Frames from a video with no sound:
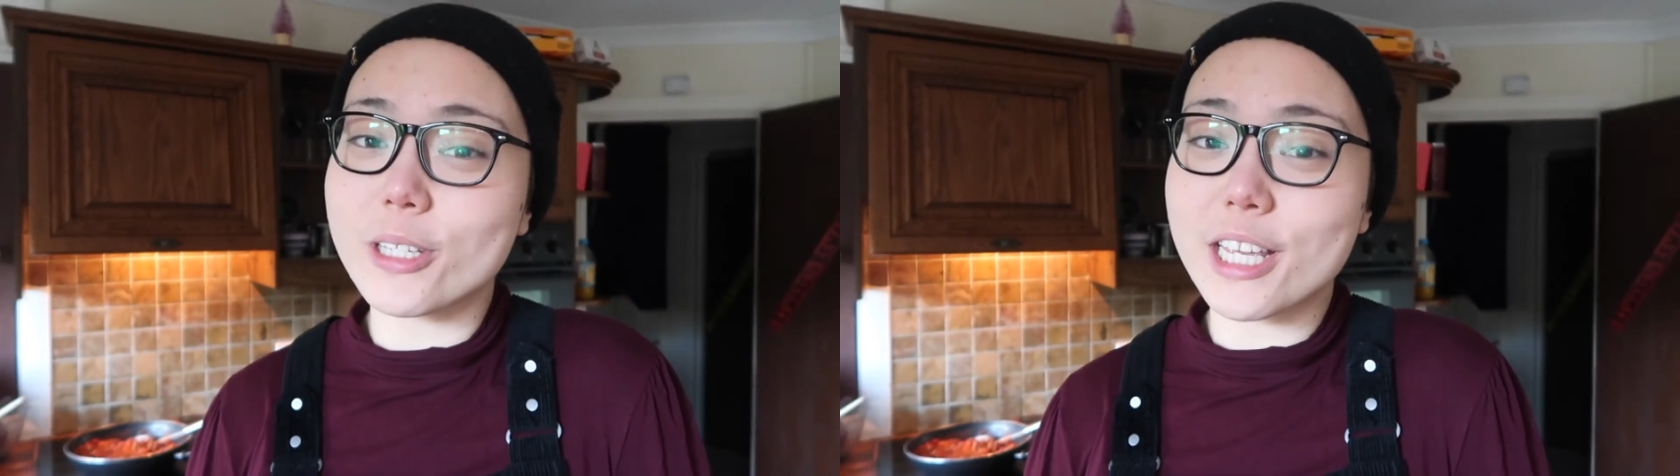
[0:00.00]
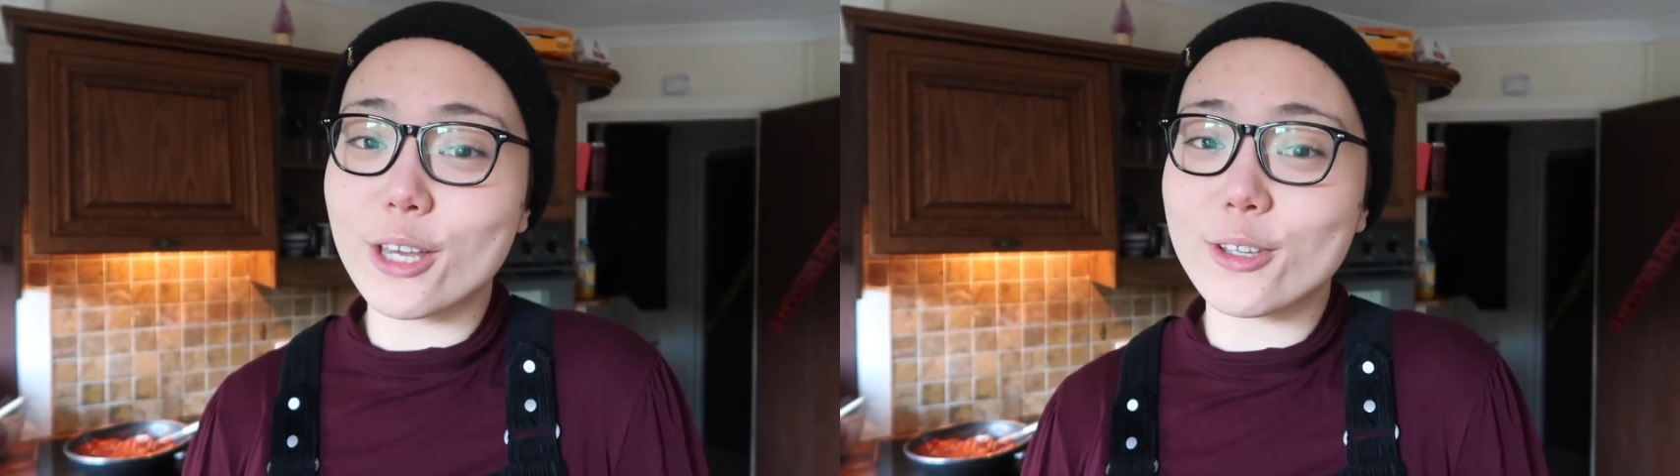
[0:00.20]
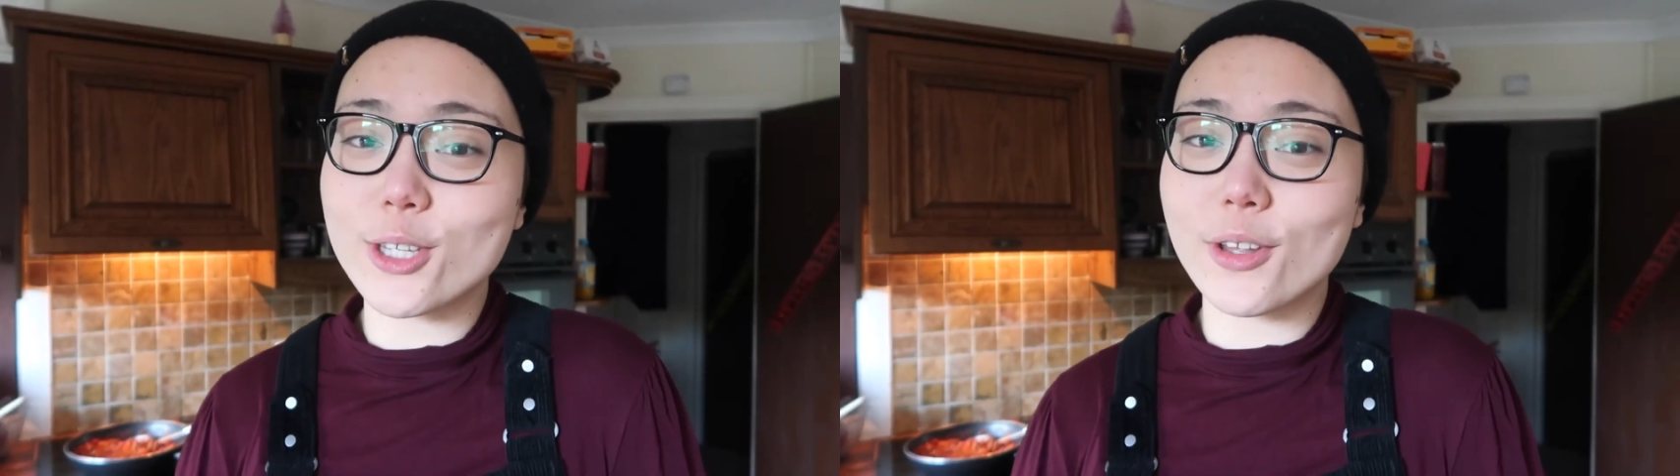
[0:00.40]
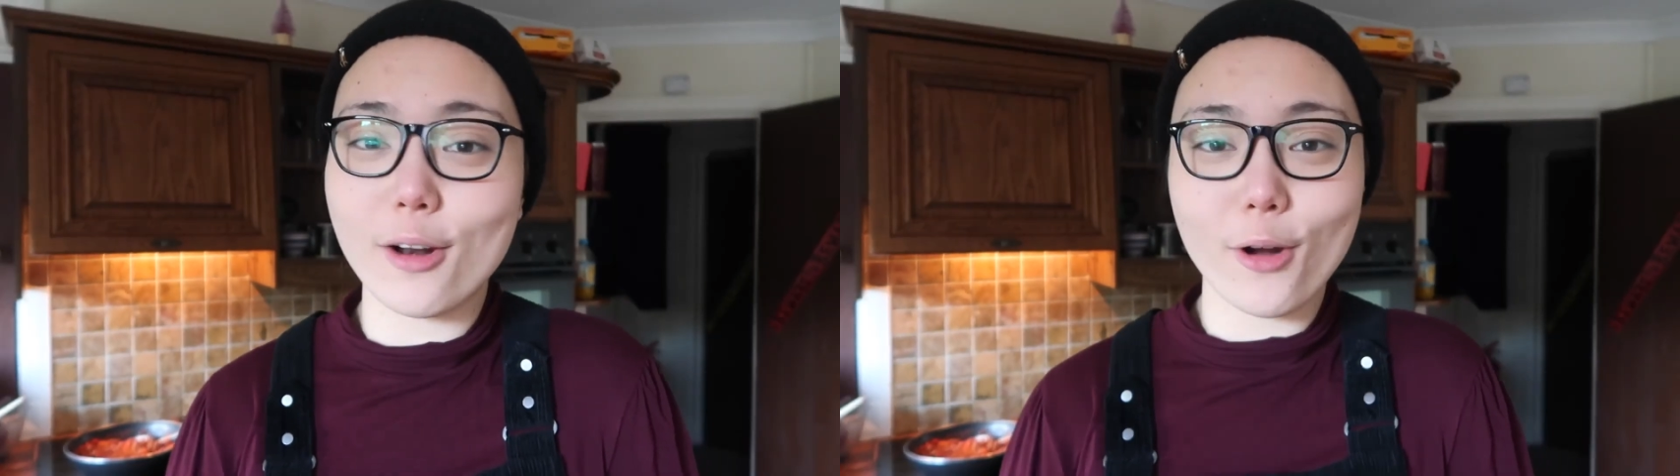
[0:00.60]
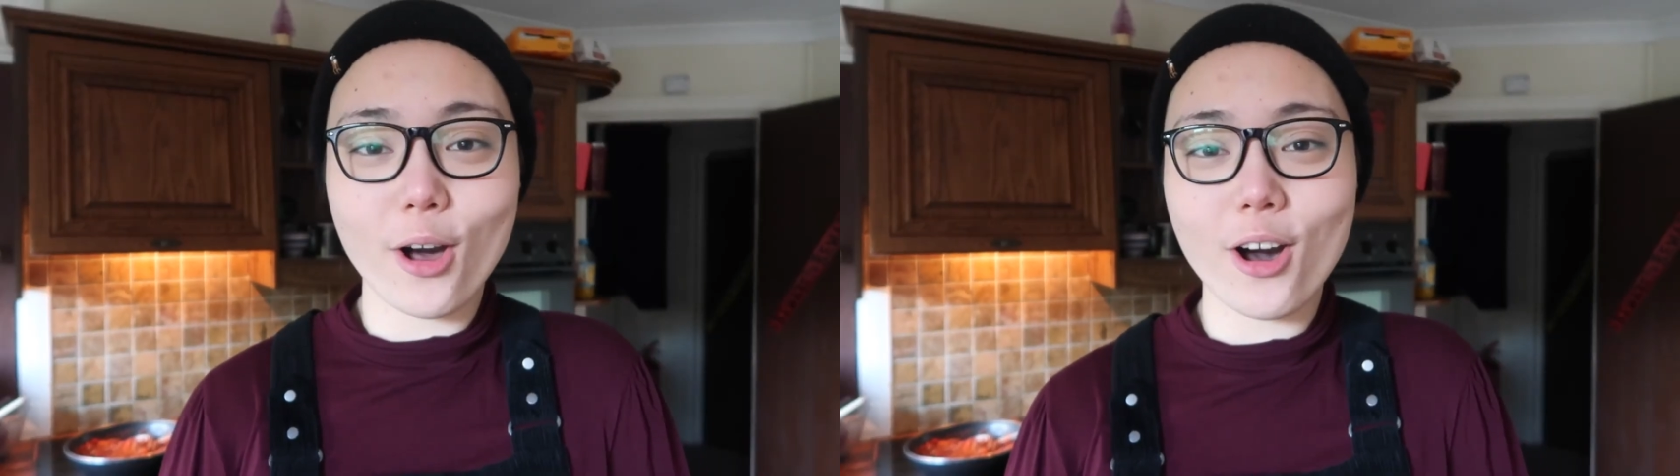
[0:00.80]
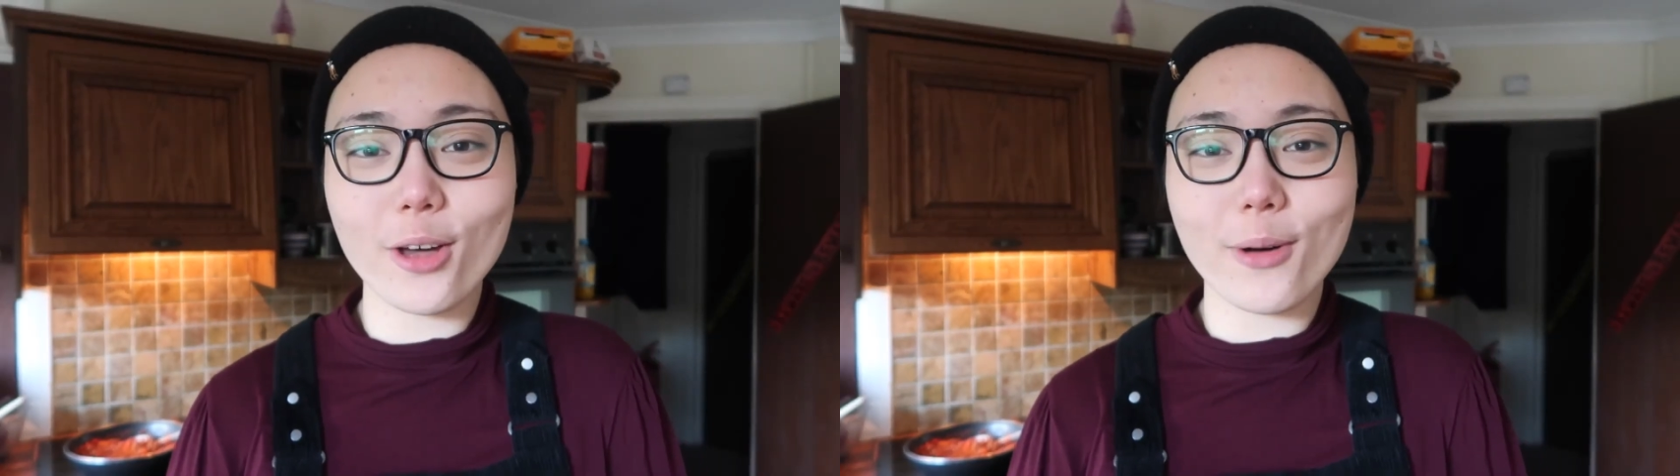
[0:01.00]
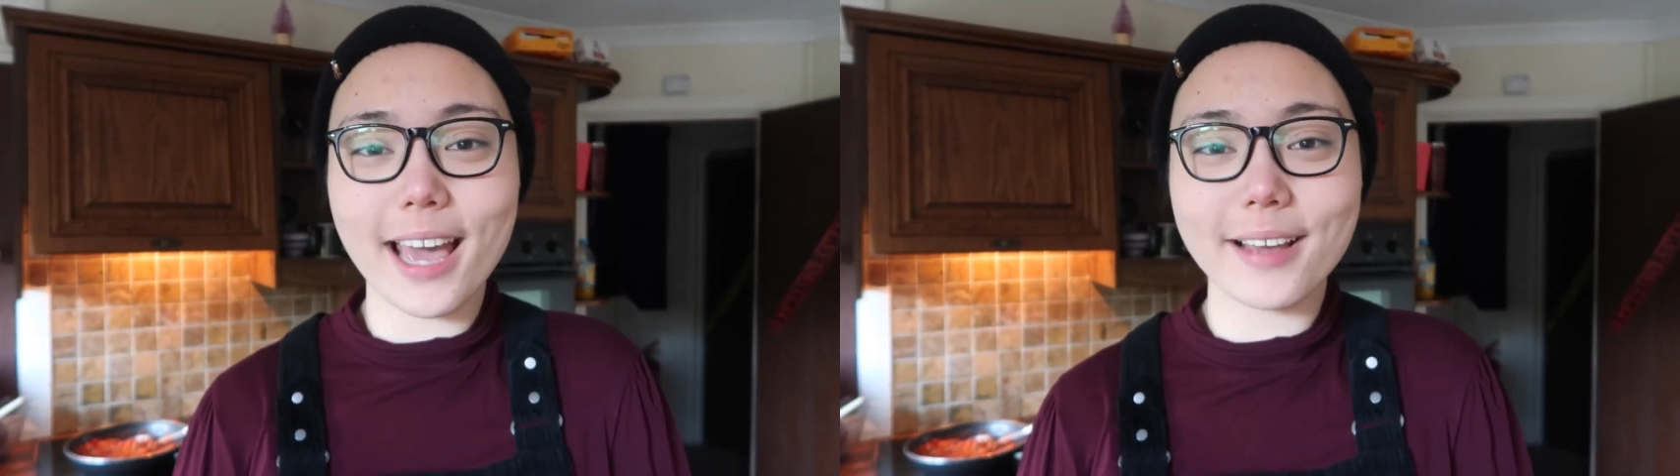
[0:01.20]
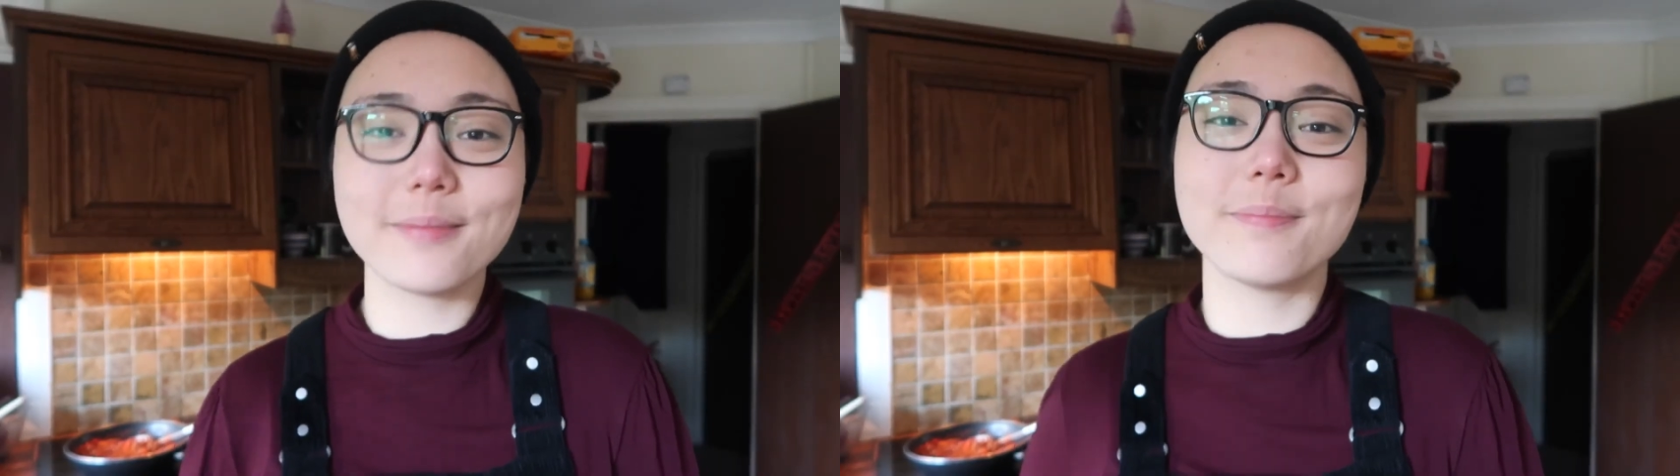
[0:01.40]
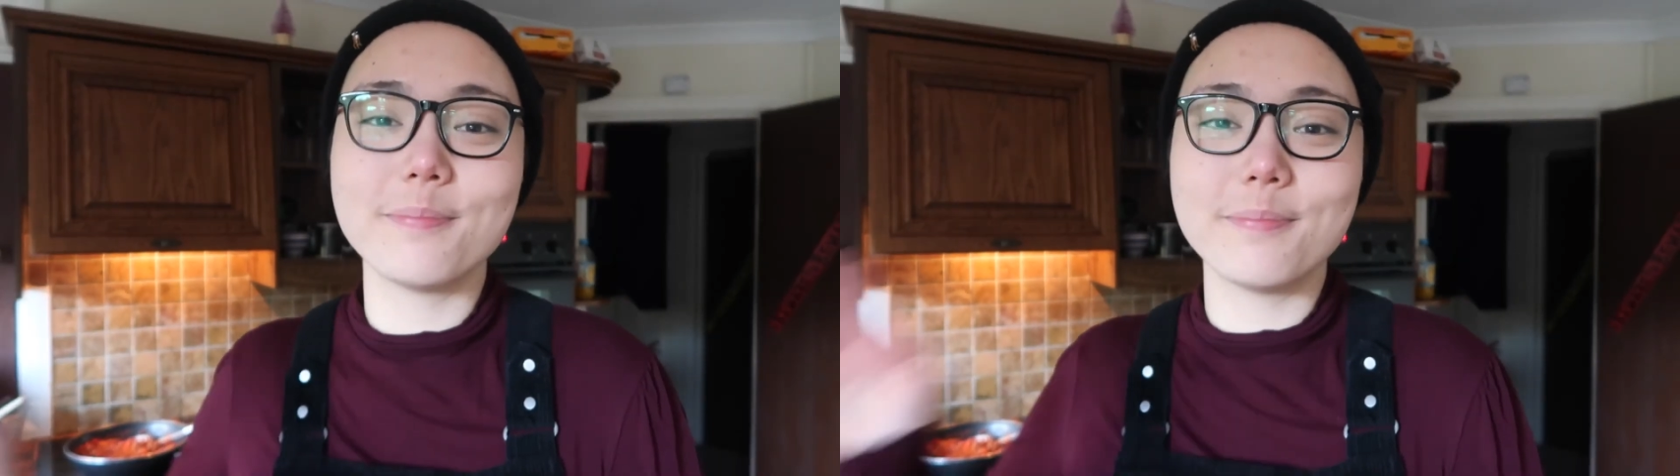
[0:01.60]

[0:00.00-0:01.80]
to see you soon at Royal Holloway.